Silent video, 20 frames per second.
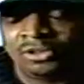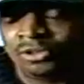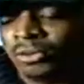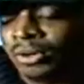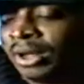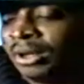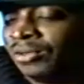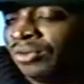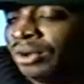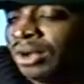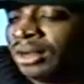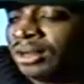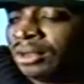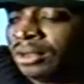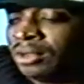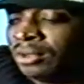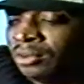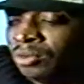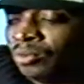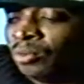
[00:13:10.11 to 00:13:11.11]
So I try to
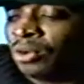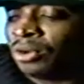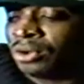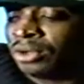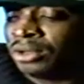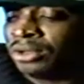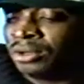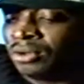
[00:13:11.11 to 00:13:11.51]
work in